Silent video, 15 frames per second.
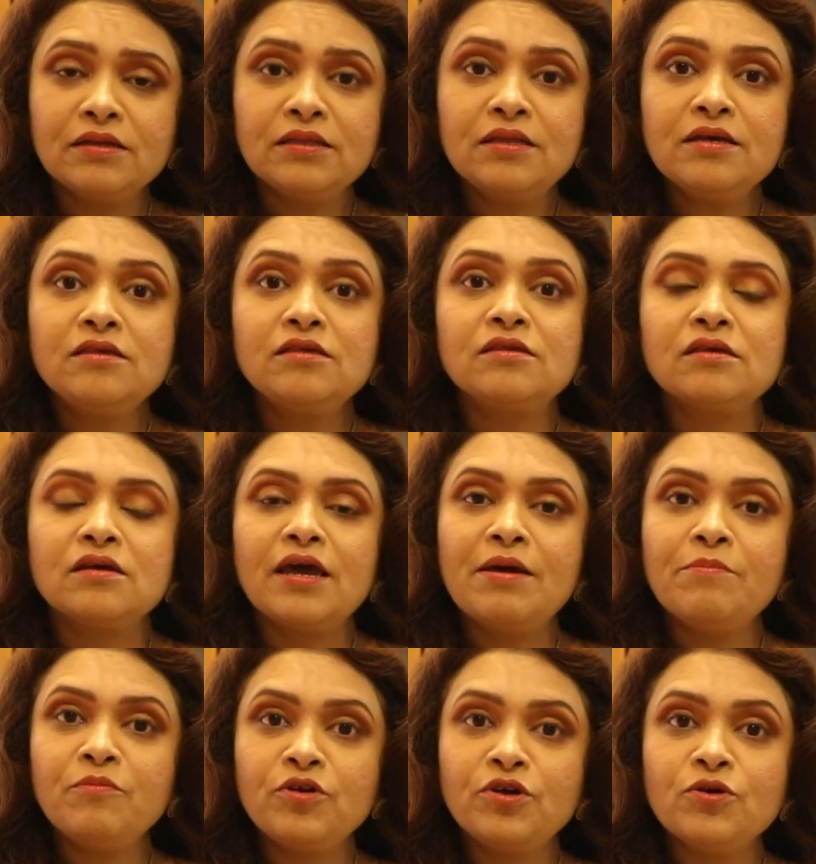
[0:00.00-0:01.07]
This
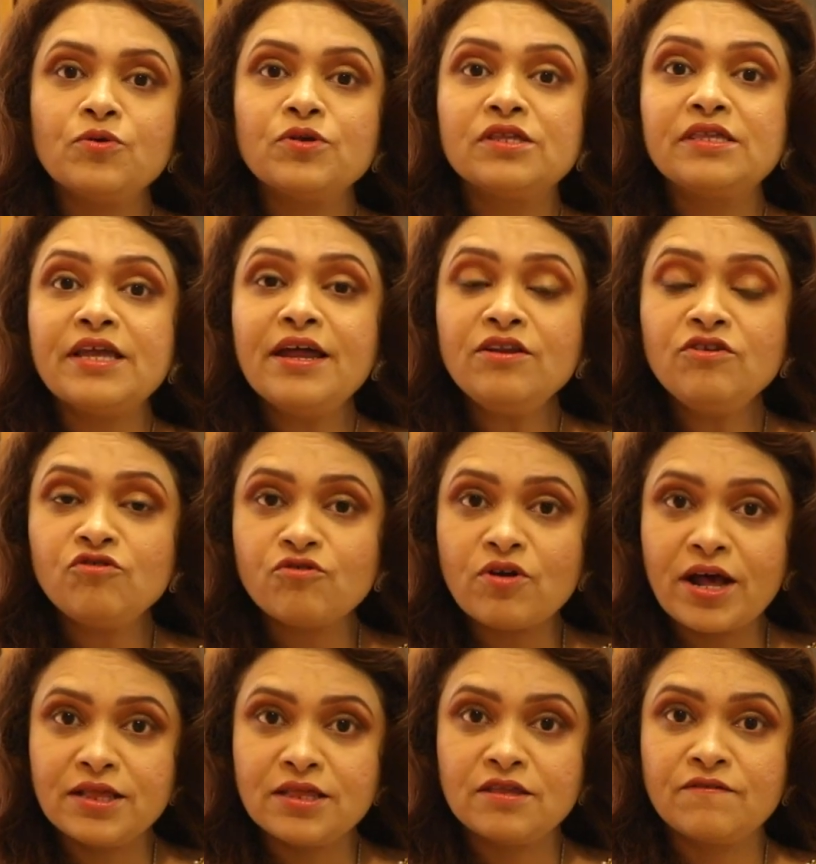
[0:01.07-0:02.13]
embryo is then
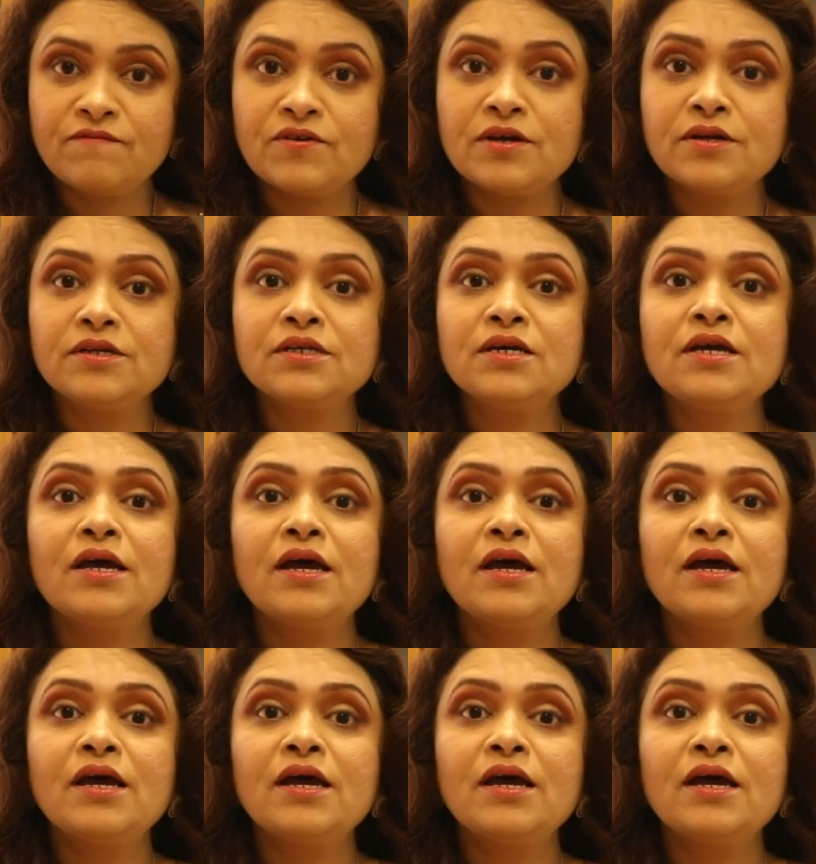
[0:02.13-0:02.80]
transferred,